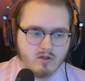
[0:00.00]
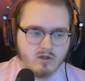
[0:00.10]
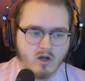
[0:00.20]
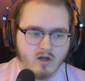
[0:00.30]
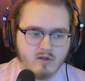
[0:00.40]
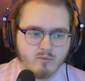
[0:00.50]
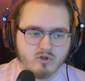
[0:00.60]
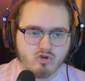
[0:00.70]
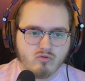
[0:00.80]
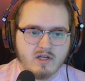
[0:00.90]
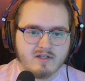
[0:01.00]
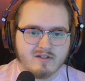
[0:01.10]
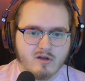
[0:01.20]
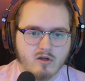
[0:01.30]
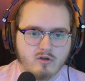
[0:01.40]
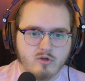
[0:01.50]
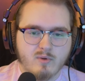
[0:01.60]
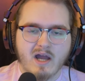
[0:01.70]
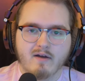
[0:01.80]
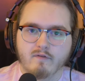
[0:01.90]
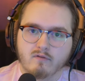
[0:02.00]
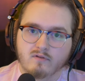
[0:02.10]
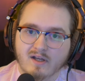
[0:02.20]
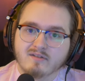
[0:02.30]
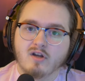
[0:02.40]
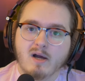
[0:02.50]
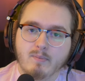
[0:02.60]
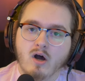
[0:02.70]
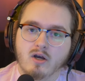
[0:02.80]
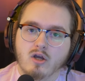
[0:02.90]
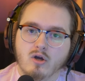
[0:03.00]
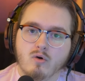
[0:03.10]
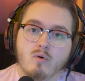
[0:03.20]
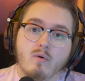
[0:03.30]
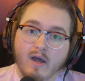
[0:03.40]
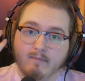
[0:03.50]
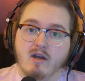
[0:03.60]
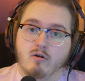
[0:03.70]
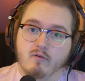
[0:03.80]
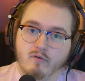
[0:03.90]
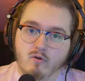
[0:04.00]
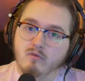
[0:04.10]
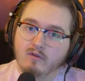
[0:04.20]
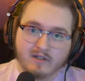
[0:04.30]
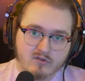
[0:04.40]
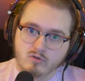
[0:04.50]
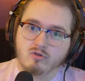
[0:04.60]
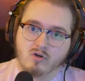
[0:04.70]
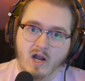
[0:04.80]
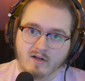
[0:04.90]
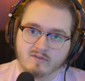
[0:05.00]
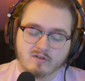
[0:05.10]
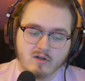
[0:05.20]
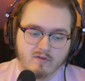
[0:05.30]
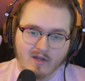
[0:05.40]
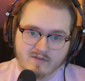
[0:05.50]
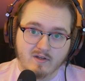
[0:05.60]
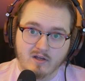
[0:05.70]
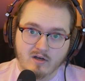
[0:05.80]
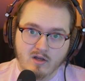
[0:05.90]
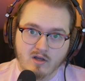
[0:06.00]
uh, it would treat, you would have desktop audio and microphone. That's two tracks. That's it.